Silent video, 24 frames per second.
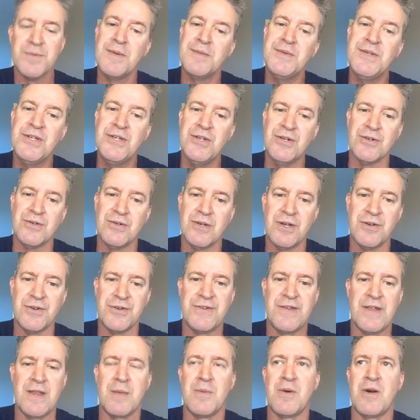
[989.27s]
Maybe you do
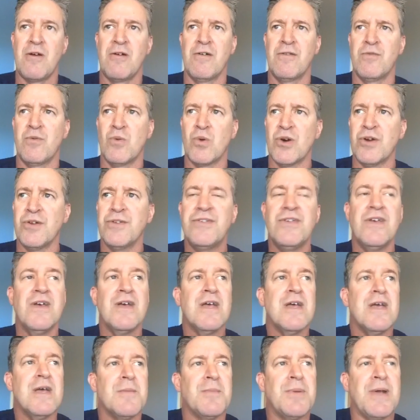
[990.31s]
understand the power of words,
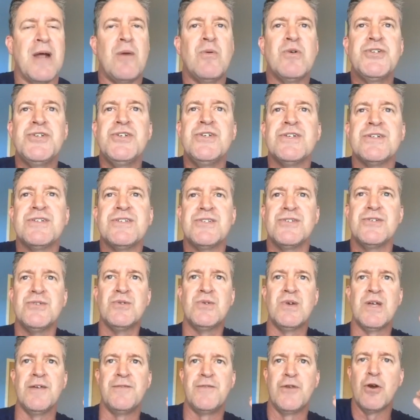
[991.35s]
but I want you
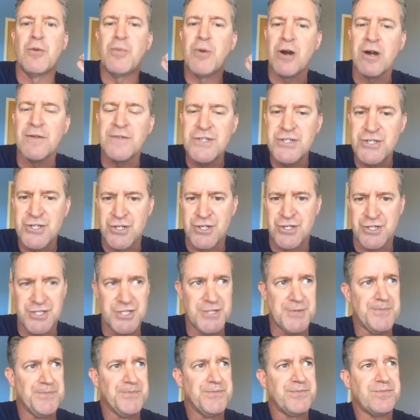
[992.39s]
to, if you're a part of a church,